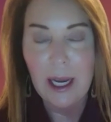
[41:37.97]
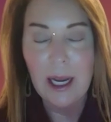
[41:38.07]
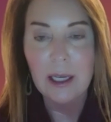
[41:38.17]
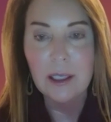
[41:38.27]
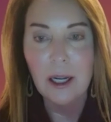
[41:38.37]

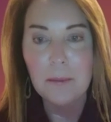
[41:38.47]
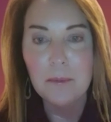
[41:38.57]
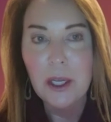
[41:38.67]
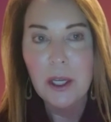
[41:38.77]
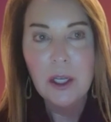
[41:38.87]

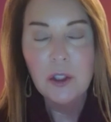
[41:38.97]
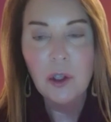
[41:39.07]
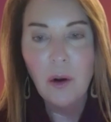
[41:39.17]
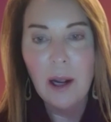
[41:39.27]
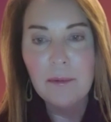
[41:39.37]
And
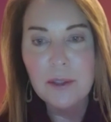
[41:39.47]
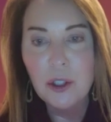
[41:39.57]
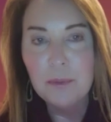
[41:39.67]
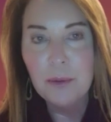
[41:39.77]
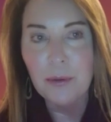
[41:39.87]
so I'm
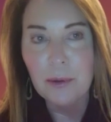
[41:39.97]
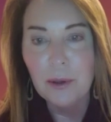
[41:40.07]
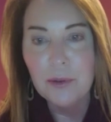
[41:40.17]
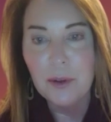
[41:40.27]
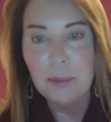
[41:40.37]
super
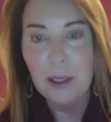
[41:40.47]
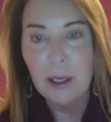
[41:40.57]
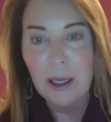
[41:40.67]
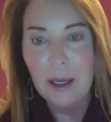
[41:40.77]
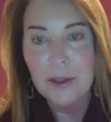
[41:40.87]
thrilled to
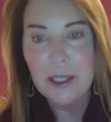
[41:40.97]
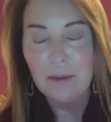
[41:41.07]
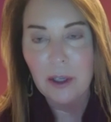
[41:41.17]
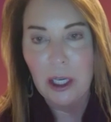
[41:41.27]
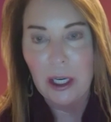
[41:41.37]
be in the
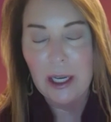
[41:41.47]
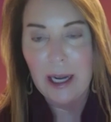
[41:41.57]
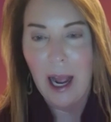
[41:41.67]
Denver area and